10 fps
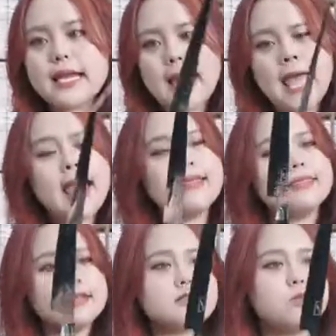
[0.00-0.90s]

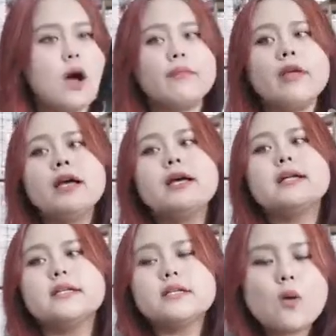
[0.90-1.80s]
and this one
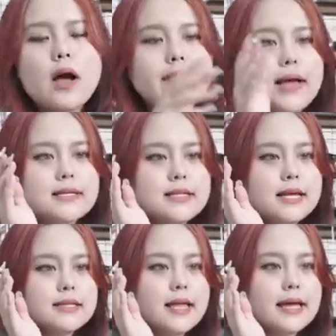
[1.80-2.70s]
this one as
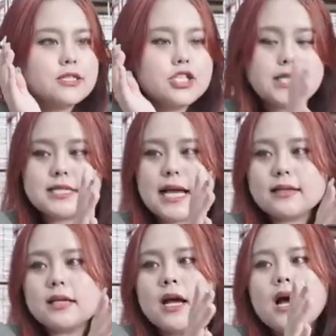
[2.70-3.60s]
i like just said
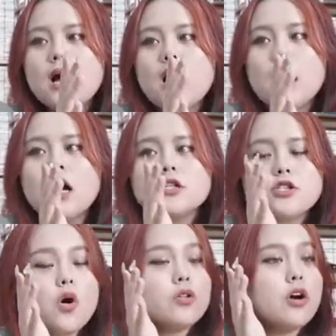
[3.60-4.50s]

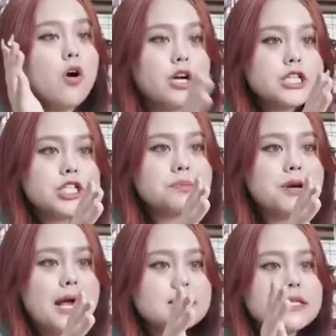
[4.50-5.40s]
so the original
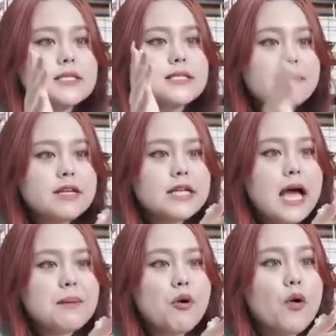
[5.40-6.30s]
price is
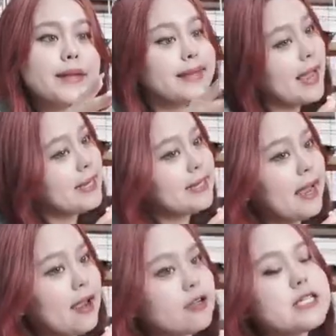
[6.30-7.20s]

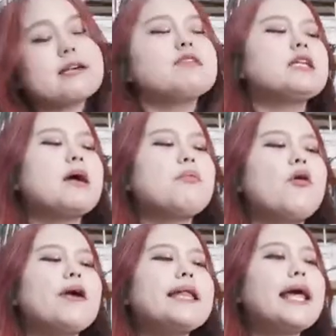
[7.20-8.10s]
79.99, okay,
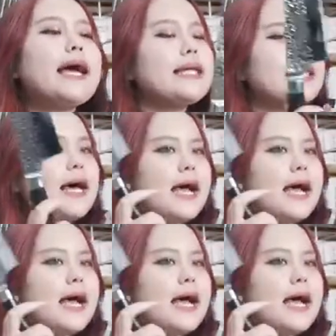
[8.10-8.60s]
79.99.